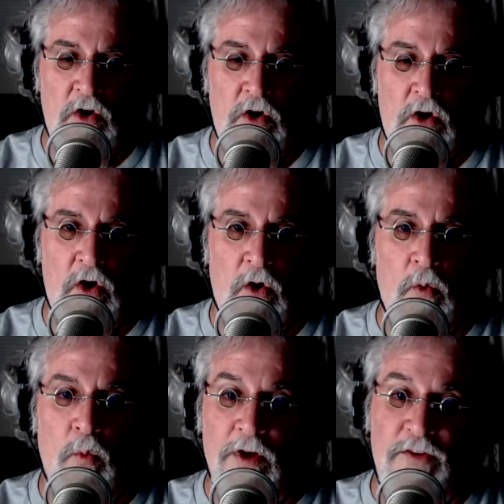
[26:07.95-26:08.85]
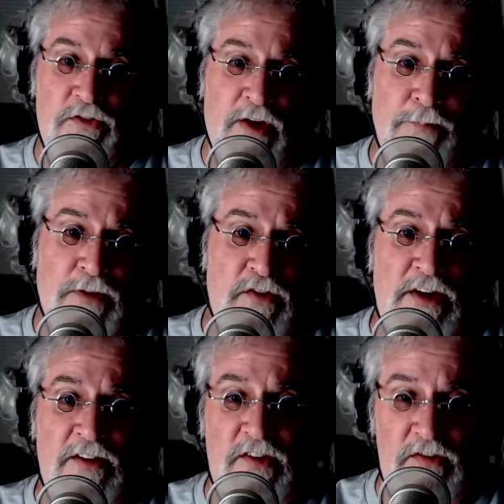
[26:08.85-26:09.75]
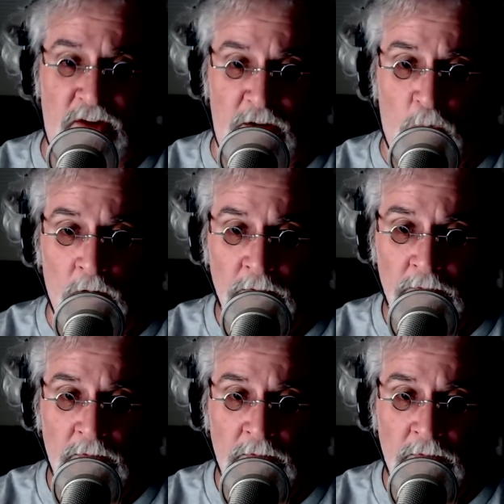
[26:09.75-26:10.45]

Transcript: on? Well, Saab doesn't exist anymore.